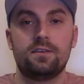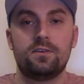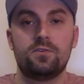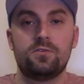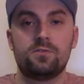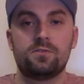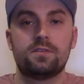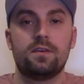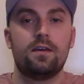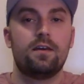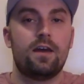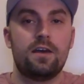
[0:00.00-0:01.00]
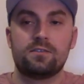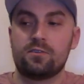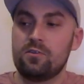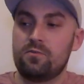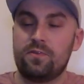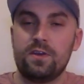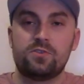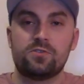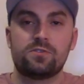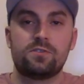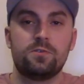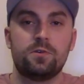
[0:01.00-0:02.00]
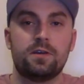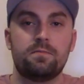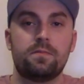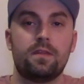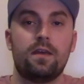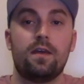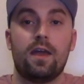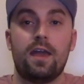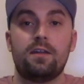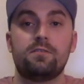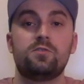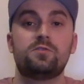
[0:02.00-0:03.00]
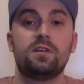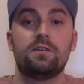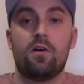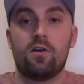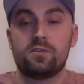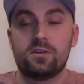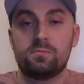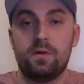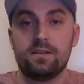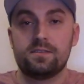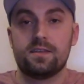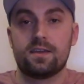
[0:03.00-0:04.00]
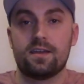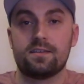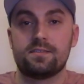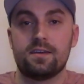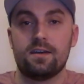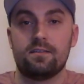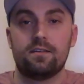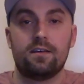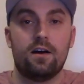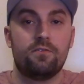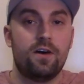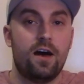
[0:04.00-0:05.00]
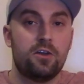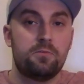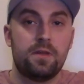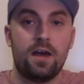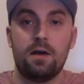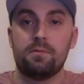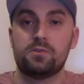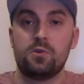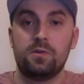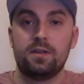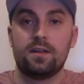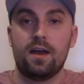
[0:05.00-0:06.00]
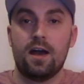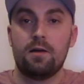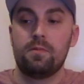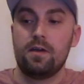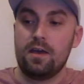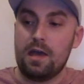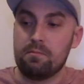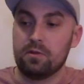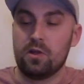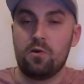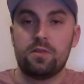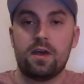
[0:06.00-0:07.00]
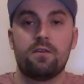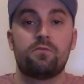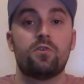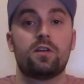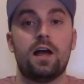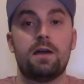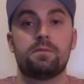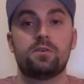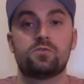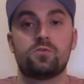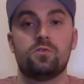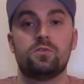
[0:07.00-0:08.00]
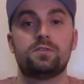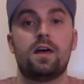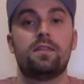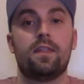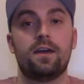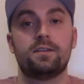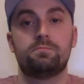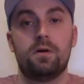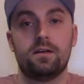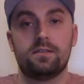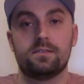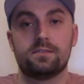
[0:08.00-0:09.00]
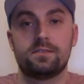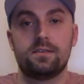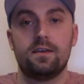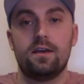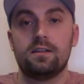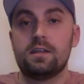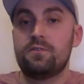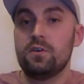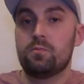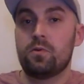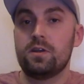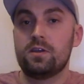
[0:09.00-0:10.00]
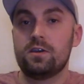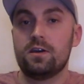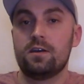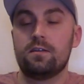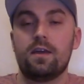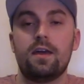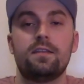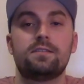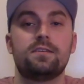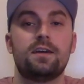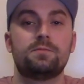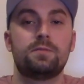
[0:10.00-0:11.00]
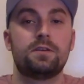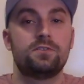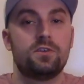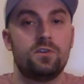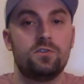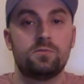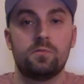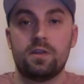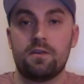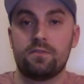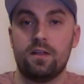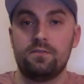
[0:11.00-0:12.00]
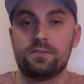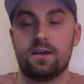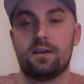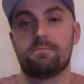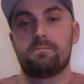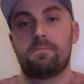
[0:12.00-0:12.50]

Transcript: to use, has good features to it, and you still have hard touch buttons like I said. A volume knob, a tuning knob, and below that for your climate controls, nice buttons. They feel pretty good, and it's nice because you can use them when you have gloves on.